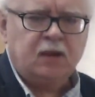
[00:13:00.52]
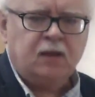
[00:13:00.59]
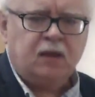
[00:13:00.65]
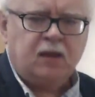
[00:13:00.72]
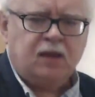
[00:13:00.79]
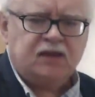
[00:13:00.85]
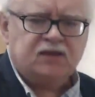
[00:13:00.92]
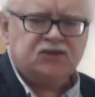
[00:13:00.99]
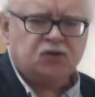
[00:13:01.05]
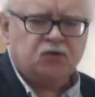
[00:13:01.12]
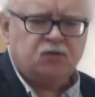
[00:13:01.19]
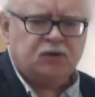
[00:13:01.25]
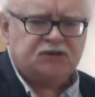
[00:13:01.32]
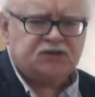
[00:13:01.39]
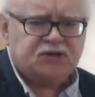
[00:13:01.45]
And so
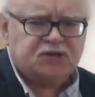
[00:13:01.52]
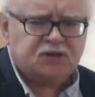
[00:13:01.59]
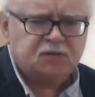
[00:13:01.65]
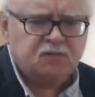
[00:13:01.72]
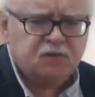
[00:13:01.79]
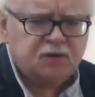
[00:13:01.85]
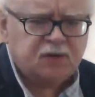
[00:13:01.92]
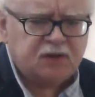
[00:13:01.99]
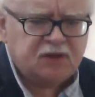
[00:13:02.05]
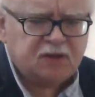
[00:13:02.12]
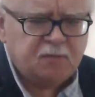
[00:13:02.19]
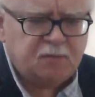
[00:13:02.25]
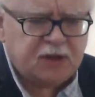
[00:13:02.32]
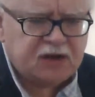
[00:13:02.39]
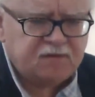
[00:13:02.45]
what's really the
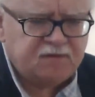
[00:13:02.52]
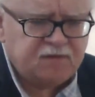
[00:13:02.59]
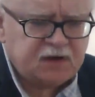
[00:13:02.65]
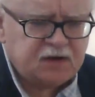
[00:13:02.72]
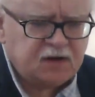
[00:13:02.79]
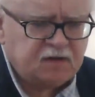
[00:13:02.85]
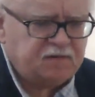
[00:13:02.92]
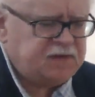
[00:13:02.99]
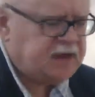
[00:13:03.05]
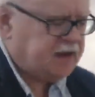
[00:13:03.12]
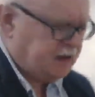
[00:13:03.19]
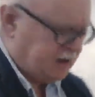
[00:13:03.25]
benefit of that?